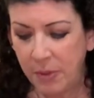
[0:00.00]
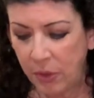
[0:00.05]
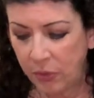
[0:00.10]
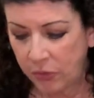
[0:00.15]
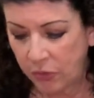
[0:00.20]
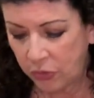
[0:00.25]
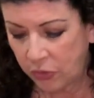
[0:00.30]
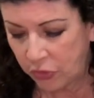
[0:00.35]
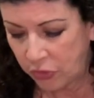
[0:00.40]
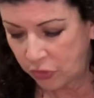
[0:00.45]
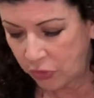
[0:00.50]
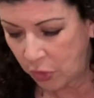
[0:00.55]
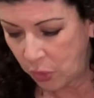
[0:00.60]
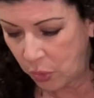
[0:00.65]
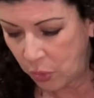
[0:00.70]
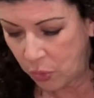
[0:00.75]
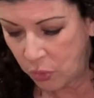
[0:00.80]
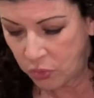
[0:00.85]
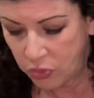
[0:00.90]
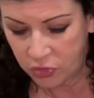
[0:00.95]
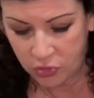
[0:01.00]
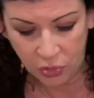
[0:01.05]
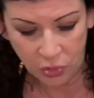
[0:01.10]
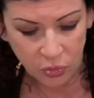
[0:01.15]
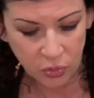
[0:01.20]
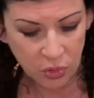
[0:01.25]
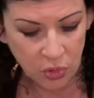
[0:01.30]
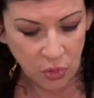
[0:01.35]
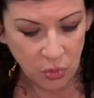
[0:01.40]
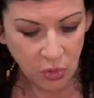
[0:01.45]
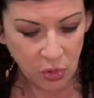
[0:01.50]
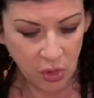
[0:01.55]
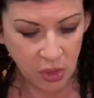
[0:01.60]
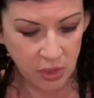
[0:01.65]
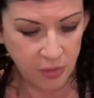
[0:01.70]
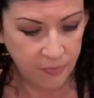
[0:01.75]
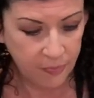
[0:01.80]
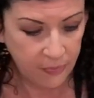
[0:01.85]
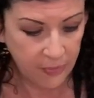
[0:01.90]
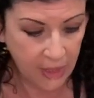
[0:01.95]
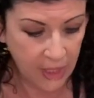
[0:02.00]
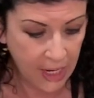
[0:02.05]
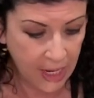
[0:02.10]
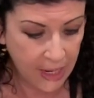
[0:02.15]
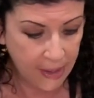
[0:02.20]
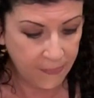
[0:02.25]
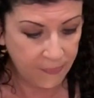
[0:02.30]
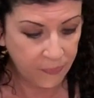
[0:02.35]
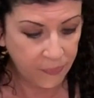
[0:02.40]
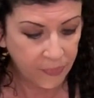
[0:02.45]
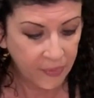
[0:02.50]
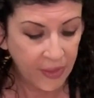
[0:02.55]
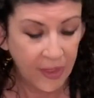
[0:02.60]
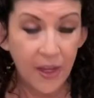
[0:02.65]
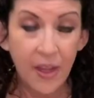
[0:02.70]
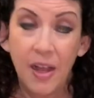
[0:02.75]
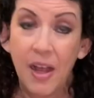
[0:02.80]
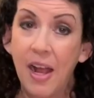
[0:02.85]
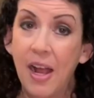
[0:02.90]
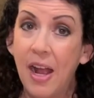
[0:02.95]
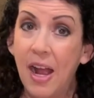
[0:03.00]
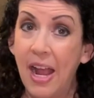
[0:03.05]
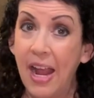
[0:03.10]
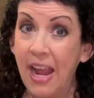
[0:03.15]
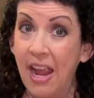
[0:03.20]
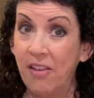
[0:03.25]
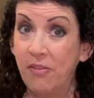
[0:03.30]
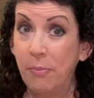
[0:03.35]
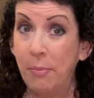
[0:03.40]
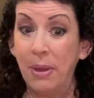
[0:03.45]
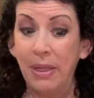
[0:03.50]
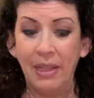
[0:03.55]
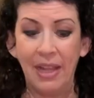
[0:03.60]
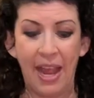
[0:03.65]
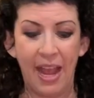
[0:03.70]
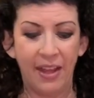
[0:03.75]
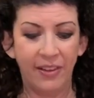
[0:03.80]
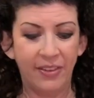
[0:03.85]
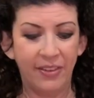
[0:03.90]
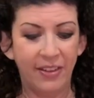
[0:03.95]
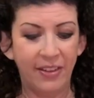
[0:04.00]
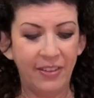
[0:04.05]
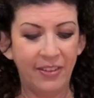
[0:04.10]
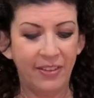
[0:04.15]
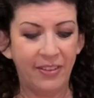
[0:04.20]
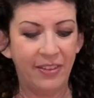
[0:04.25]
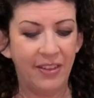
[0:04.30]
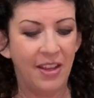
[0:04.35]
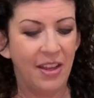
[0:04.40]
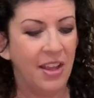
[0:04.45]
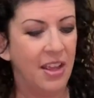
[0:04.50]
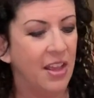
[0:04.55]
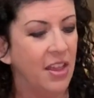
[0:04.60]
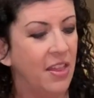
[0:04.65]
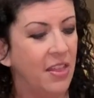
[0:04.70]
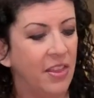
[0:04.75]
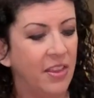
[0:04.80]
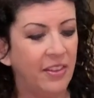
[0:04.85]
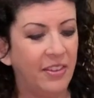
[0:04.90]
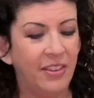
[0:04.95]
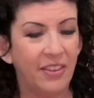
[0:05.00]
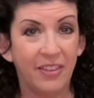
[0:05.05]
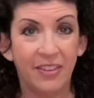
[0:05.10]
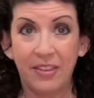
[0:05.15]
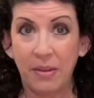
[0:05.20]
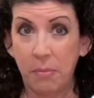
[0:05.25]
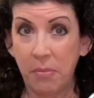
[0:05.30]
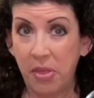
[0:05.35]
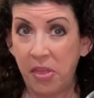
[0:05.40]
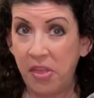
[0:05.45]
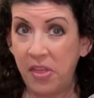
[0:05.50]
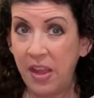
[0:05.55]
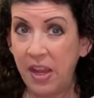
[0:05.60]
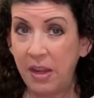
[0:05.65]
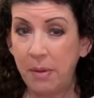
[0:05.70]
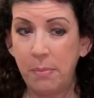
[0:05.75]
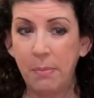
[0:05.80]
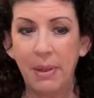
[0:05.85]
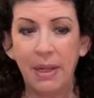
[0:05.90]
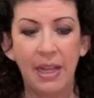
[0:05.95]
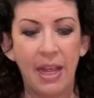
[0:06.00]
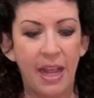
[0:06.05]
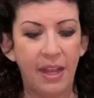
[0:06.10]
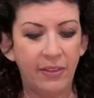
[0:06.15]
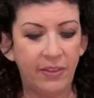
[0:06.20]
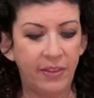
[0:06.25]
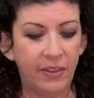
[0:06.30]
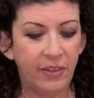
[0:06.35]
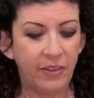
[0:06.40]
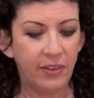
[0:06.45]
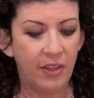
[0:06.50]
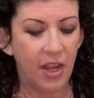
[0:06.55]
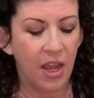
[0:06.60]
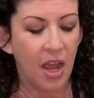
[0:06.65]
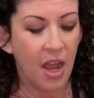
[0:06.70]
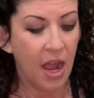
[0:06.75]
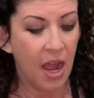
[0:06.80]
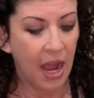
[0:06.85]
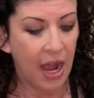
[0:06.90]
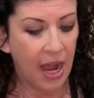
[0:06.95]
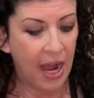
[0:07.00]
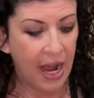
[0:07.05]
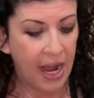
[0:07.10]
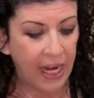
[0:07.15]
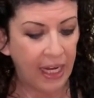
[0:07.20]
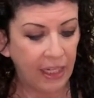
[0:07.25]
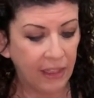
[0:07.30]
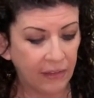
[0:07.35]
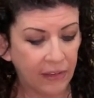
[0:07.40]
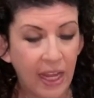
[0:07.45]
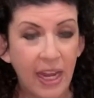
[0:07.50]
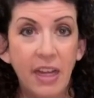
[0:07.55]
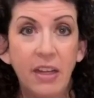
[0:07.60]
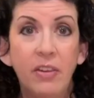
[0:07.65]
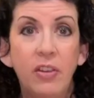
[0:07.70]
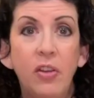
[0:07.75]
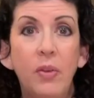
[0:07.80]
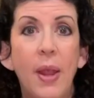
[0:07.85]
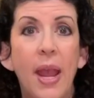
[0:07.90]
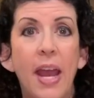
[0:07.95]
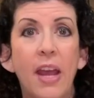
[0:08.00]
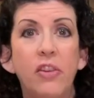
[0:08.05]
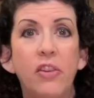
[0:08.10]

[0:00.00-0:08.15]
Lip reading: so good. I have molasses. This is some thick molasses. I like to add